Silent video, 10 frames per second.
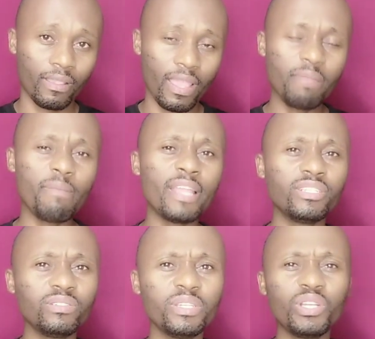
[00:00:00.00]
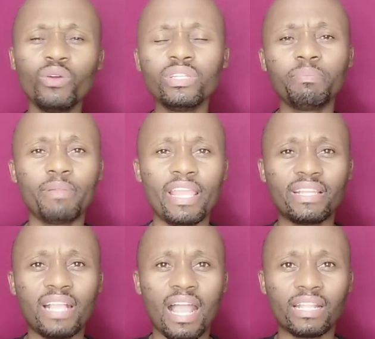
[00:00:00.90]
And mind you, he only
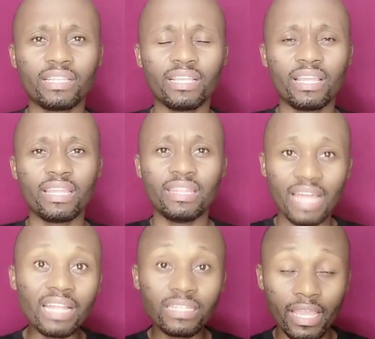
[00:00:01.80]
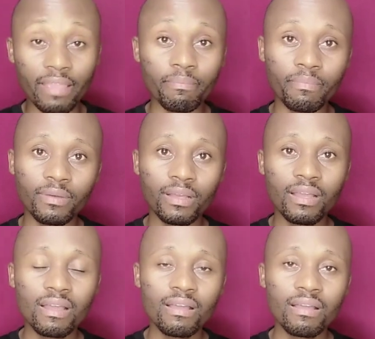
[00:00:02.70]
played Gahle in that game.
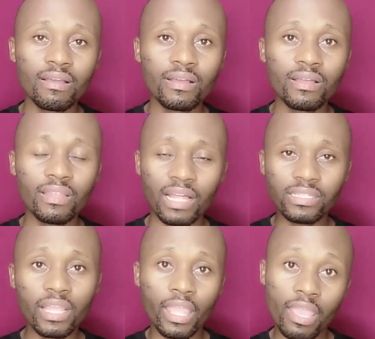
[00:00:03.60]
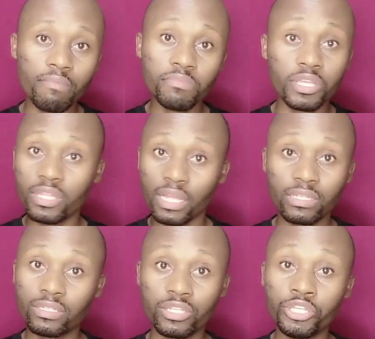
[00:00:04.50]
That's the game
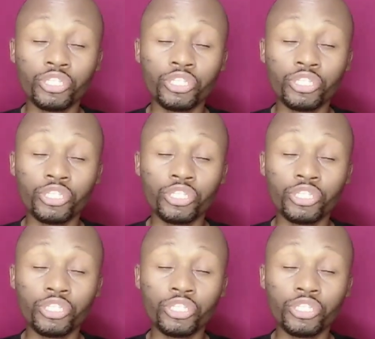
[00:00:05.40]
that he